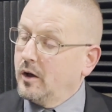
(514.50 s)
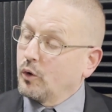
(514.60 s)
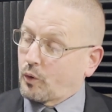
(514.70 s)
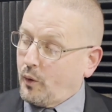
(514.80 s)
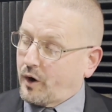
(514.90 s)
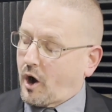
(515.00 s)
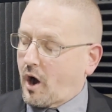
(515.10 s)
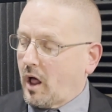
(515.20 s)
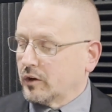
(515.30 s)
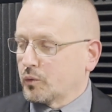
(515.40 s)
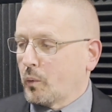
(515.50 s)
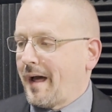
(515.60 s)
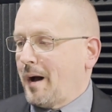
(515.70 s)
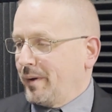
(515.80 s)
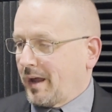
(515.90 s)
grow in our knowledge
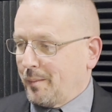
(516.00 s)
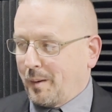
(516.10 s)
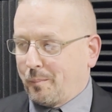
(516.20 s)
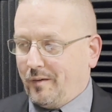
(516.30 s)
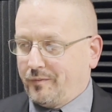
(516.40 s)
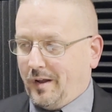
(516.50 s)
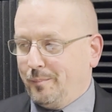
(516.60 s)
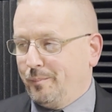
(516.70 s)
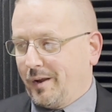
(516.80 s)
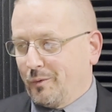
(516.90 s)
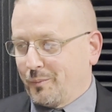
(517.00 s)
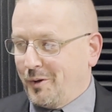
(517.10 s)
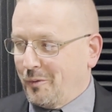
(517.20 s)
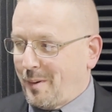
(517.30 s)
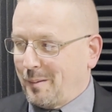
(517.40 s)
without becoming puffed up, because we
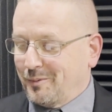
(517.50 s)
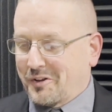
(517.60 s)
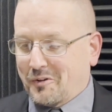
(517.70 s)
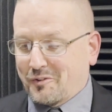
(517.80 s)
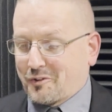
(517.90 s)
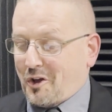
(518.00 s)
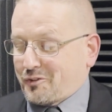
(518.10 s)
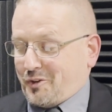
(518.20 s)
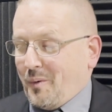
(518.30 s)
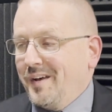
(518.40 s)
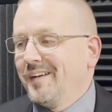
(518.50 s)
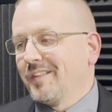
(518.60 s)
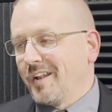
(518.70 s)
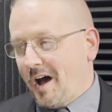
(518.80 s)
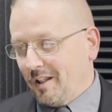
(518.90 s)
know the Bible tells us also
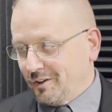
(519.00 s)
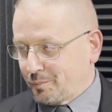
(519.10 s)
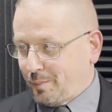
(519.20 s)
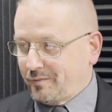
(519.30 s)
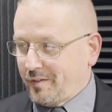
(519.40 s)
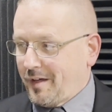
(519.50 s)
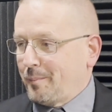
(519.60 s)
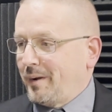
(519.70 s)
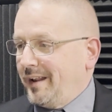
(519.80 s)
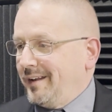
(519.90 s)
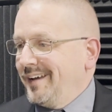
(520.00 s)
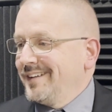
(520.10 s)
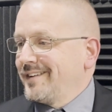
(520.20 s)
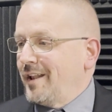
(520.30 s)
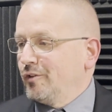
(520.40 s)
that knowledge puffeth up and it
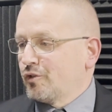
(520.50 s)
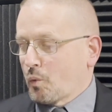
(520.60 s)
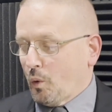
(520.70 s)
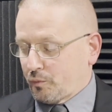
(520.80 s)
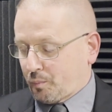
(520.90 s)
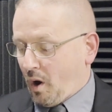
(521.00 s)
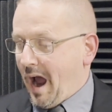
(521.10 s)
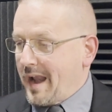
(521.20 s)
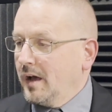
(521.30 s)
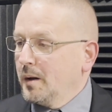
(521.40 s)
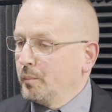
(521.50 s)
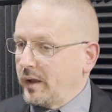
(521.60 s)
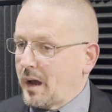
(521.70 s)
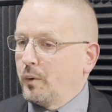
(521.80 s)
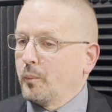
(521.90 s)
tends towards pride. But
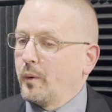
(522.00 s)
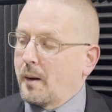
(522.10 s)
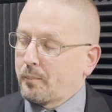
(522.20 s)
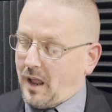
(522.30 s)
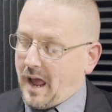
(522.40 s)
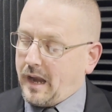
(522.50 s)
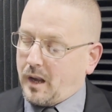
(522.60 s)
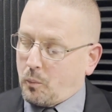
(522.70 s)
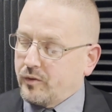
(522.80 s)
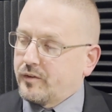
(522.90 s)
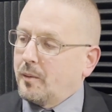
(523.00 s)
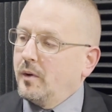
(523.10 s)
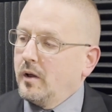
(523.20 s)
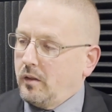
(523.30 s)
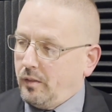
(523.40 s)
yet, when we apply it in wisdom,
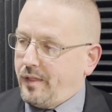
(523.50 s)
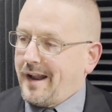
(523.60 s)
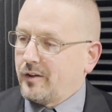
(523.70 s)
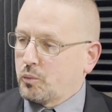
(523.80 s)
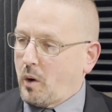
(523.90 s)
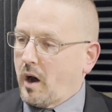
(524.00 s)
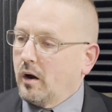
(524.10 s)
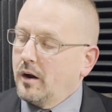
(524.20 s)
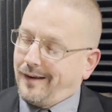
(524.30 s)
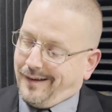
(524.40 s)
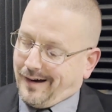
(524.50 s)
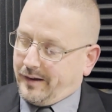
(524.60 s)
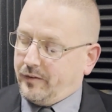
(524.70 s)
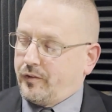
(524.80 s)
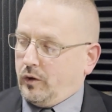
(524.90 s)
that is where God
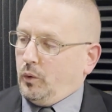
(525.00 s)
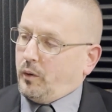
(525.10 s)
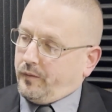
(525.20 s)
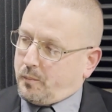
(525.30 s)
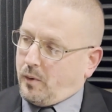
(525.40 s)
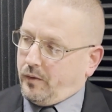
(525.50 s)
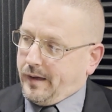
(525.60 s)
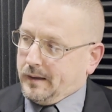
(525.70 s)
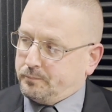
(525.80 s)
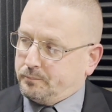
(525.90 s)
gets the glory from all that.